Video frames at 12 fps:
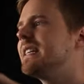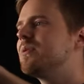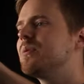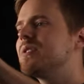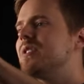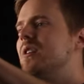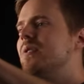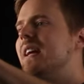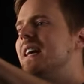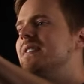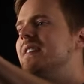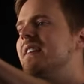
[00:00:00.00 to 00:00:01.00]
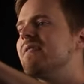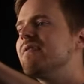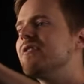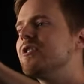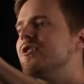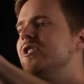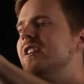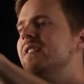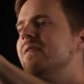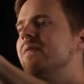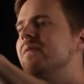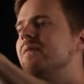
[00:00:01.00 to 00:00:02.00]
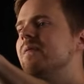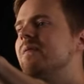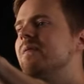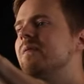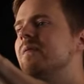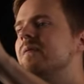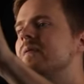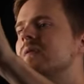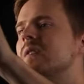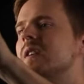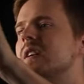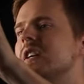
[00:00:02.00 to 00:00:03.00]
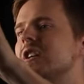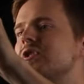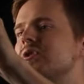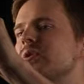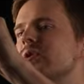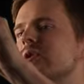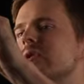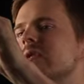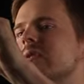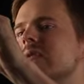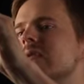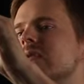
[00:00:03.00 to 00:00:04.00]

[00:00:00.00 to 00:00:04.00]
is what's known as a version control